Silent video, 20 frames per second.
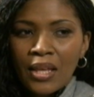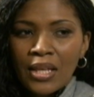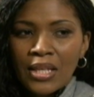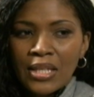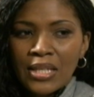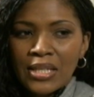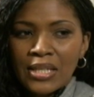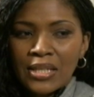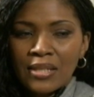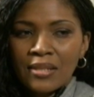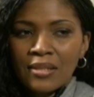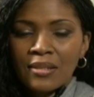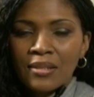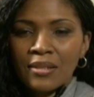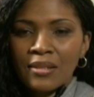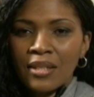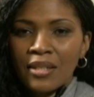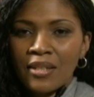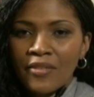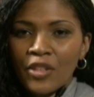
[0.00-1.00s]
And
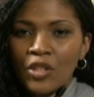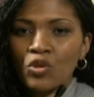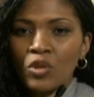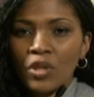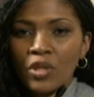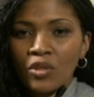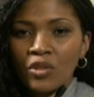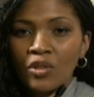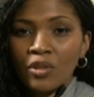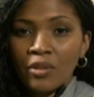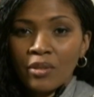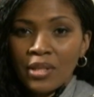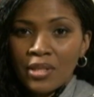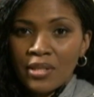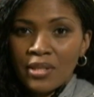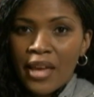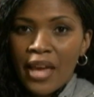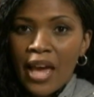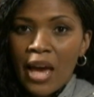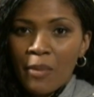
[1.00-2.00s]
then eventually you'll get
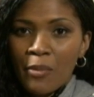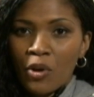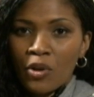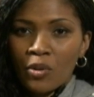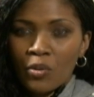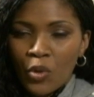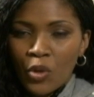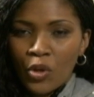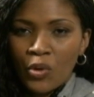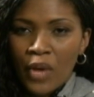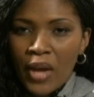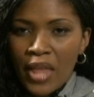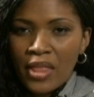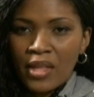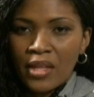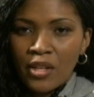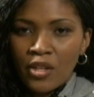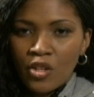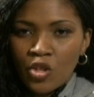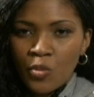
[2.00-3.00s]
a scab on where you
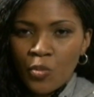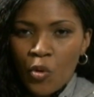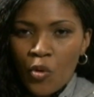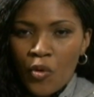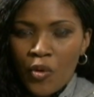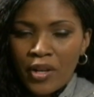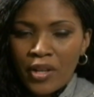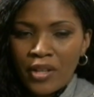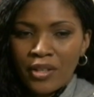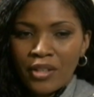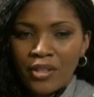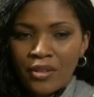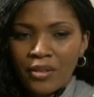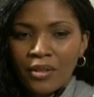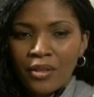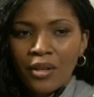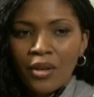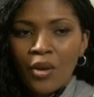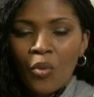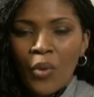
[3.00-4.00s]
had the Neosporin, and then
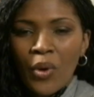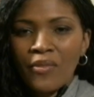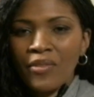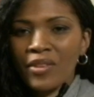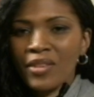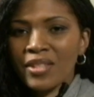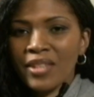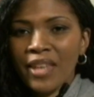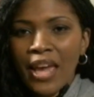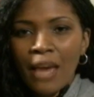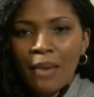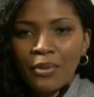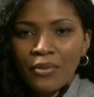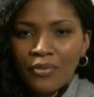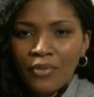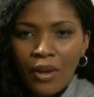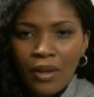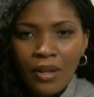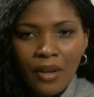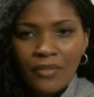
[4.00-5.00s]
just wait for the scab
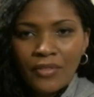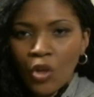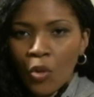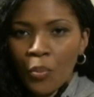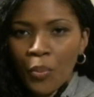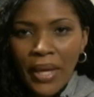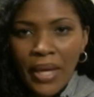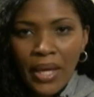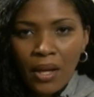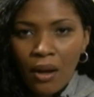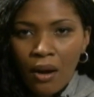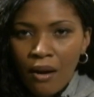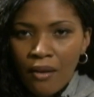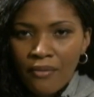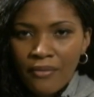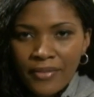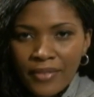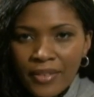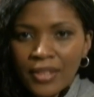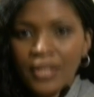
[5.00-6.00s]
to fall off. Don't pick it
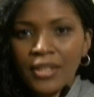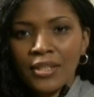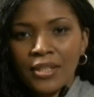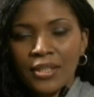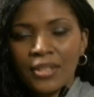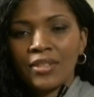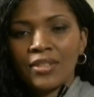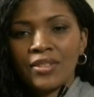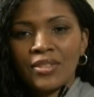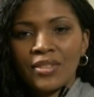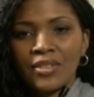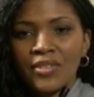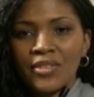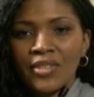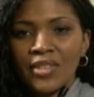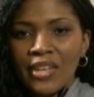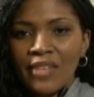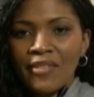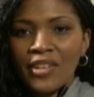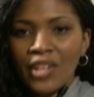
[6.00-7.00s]
off.
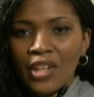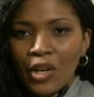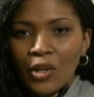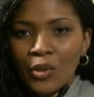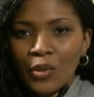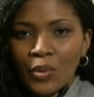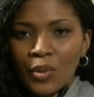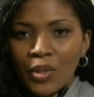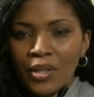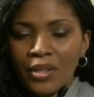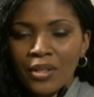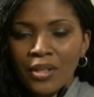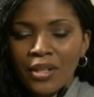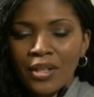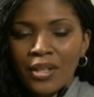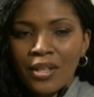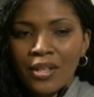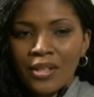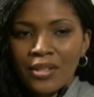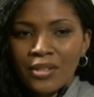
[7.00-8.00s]
Just leave it alone.
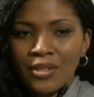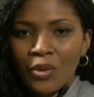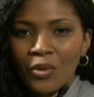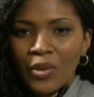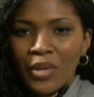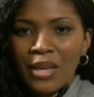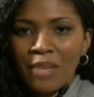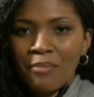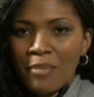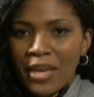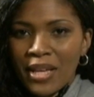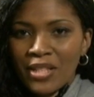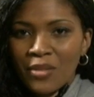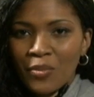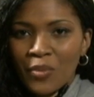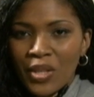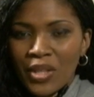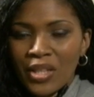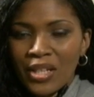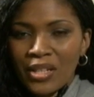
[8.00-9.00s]
Don't keep
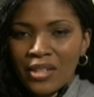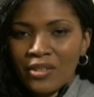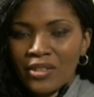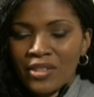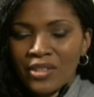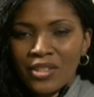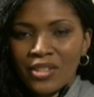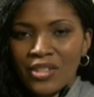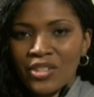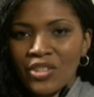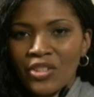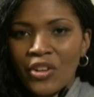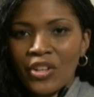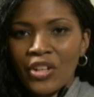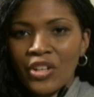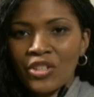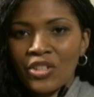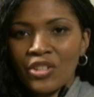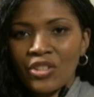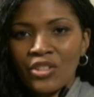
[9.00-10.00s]
messing with it, or it's going to
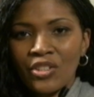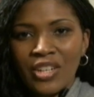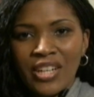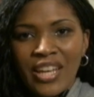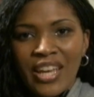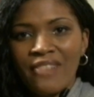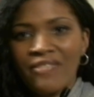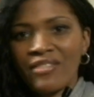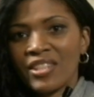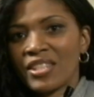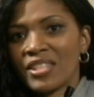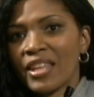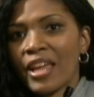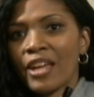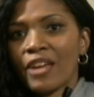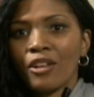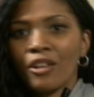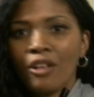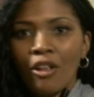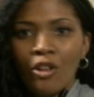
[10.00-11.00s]
start itching. You're going to have to
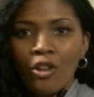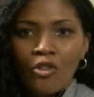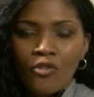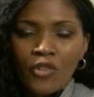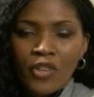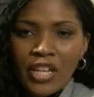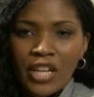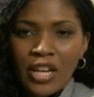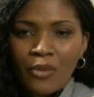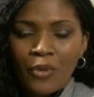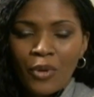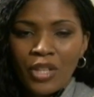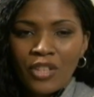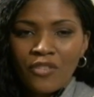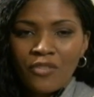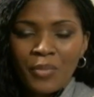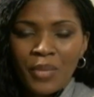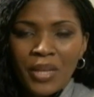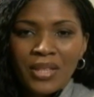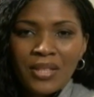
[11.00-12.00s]
cycle all over again where
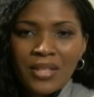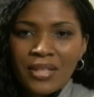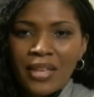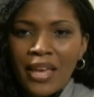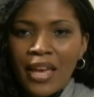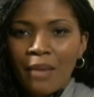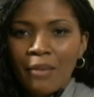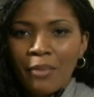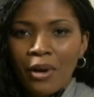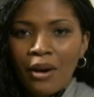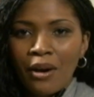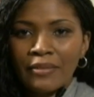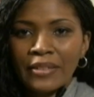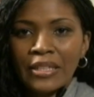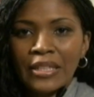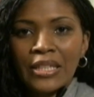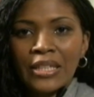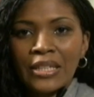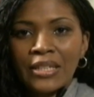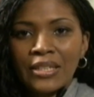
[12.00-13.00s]
you pick the scab
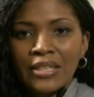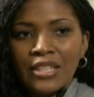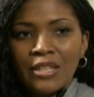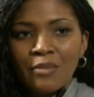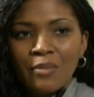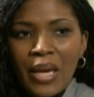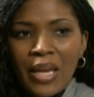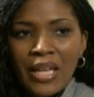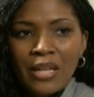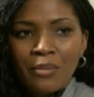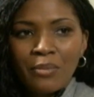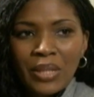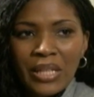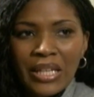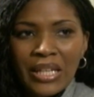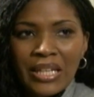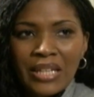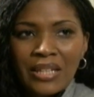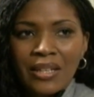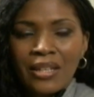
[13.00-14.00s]
off, you made it
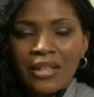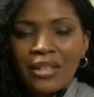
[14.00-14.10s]
bleed,